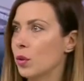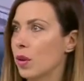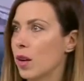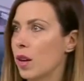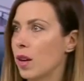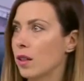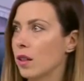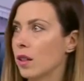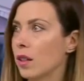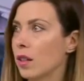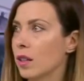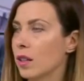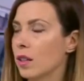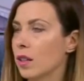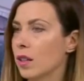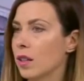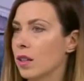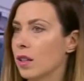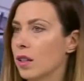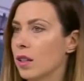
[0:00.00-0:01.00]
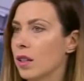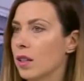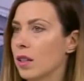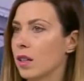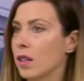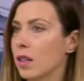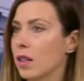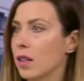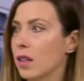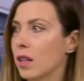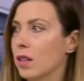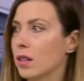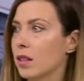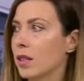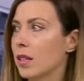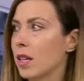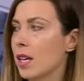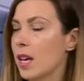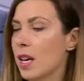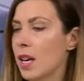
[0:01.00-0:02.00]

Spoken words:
I think that,